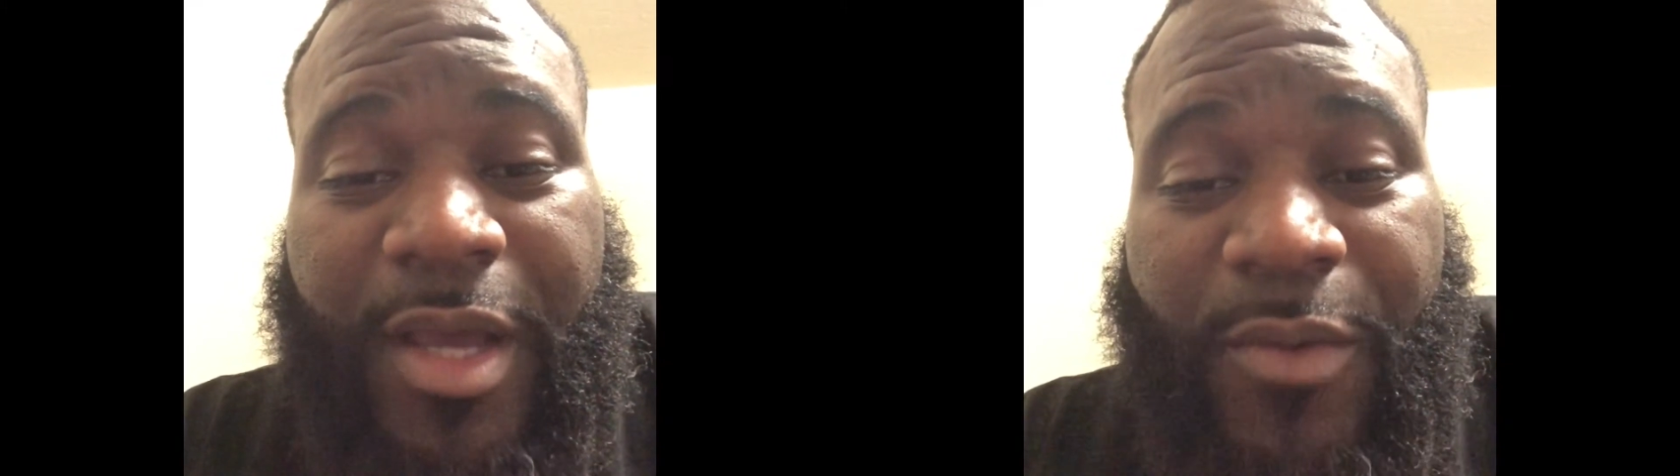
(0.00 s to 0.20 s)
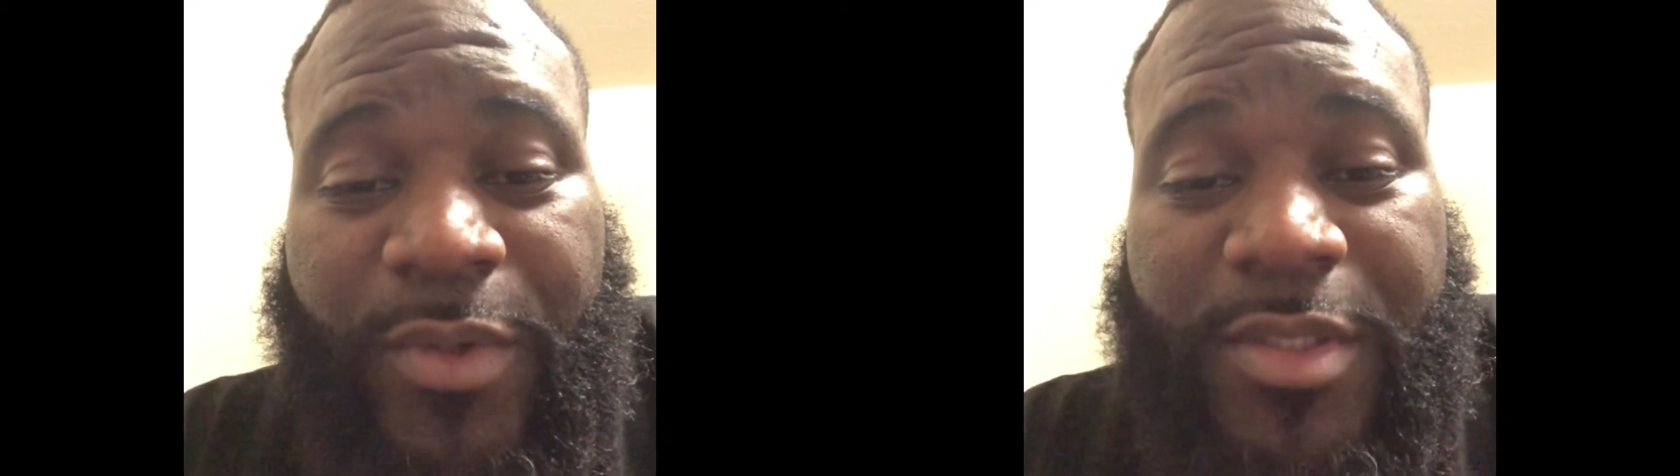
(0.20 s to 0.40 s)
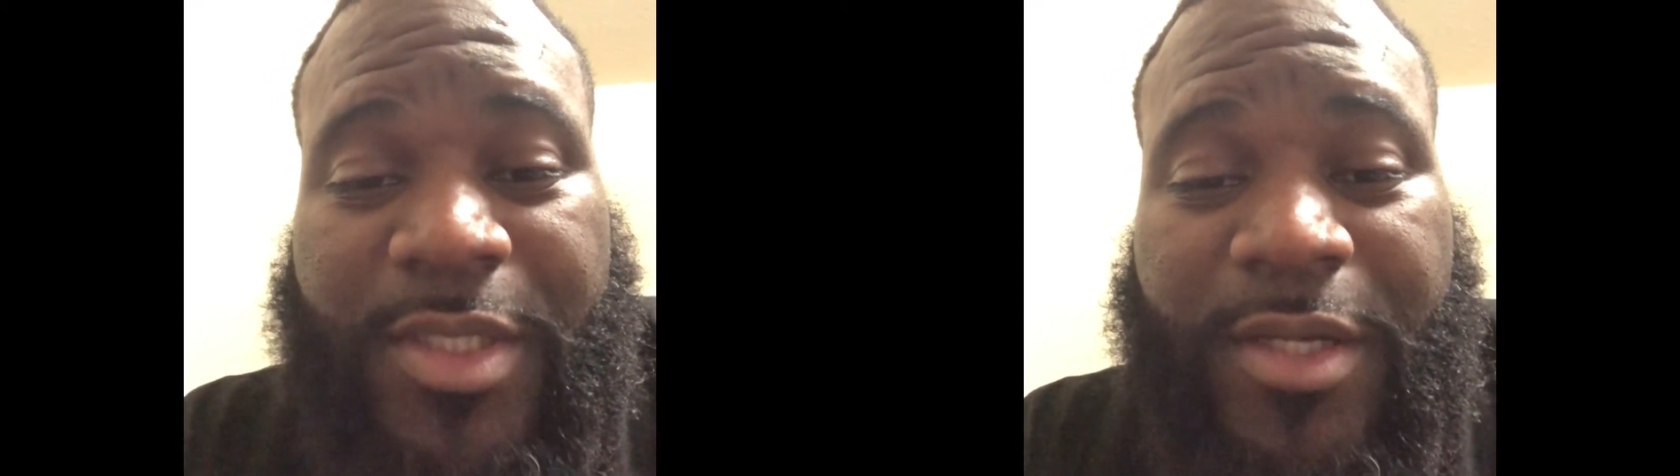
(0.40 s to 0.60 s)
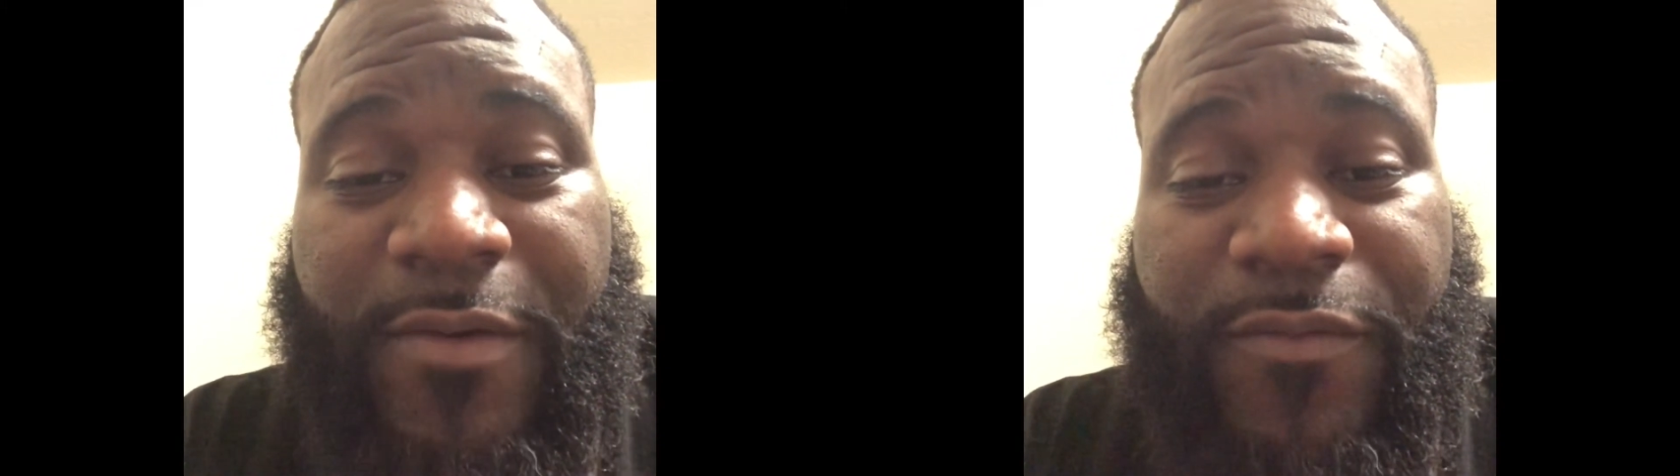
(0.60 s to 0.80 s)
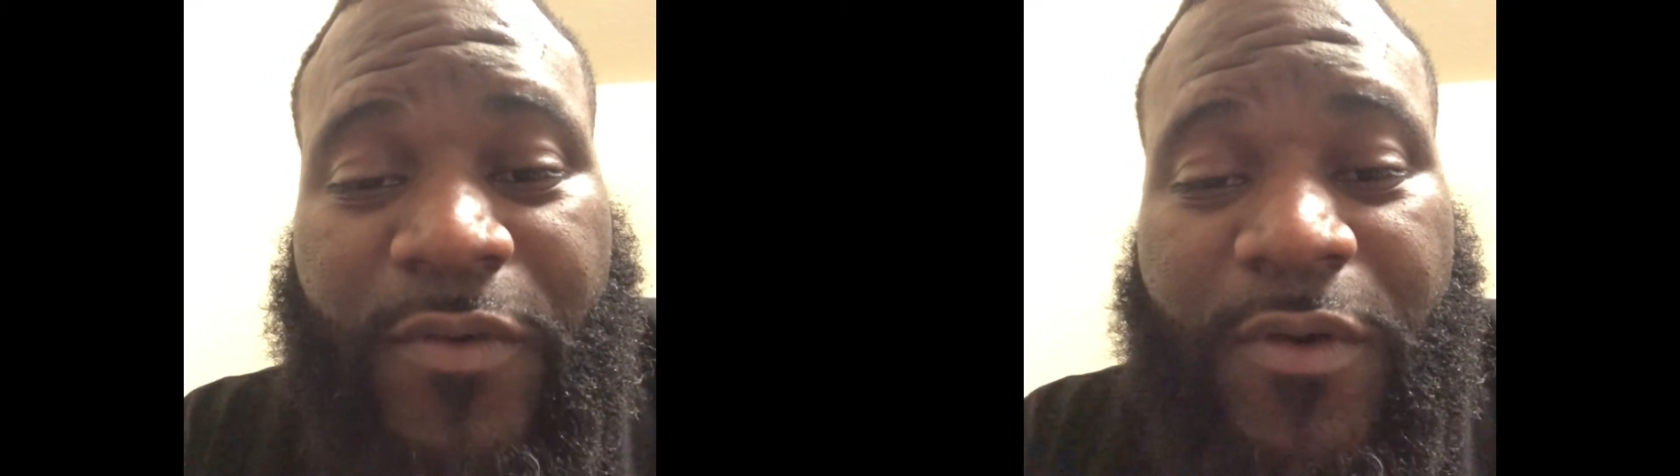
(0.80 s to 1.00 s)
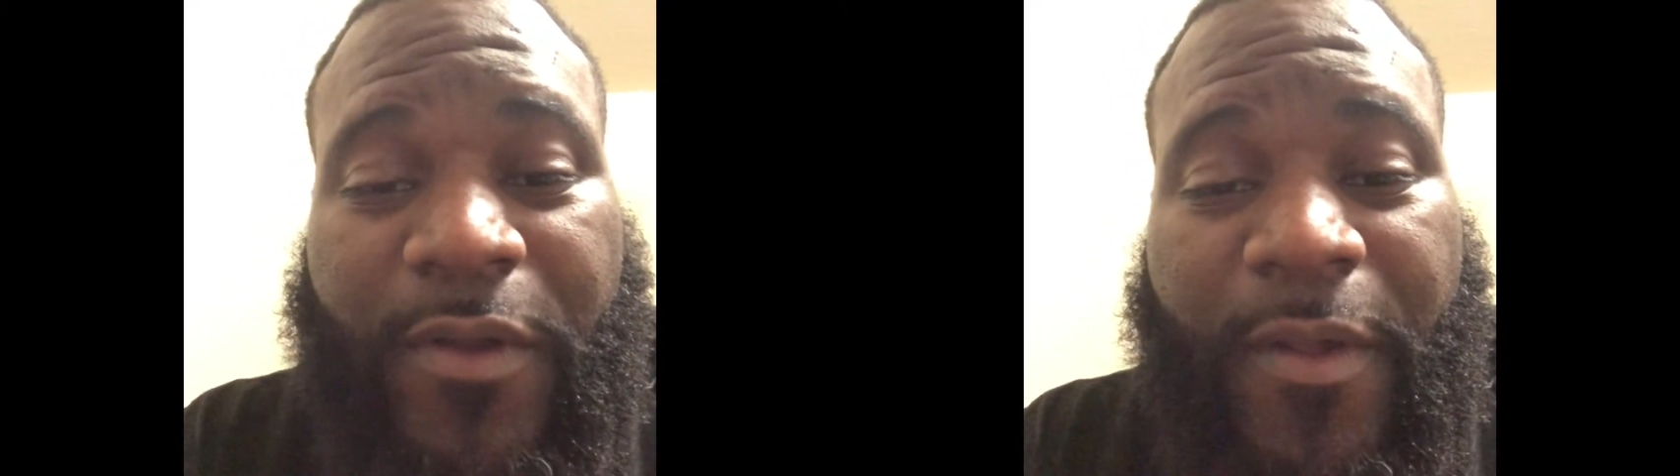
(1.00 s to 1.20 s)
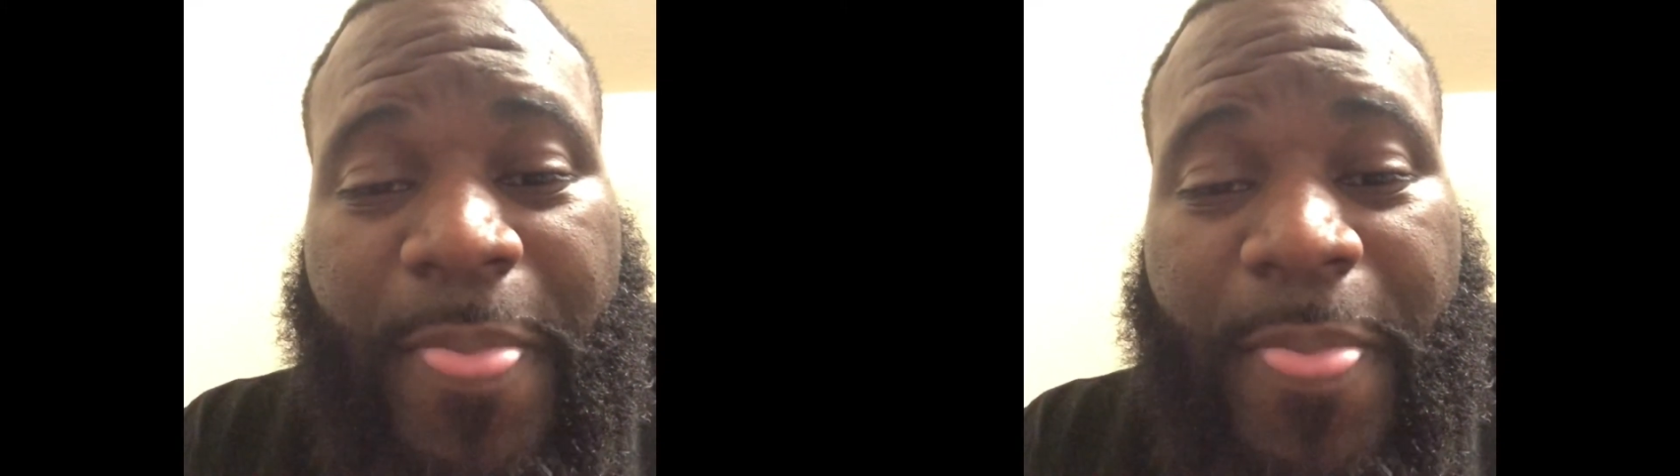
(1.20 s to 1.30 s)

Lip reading: will take up for.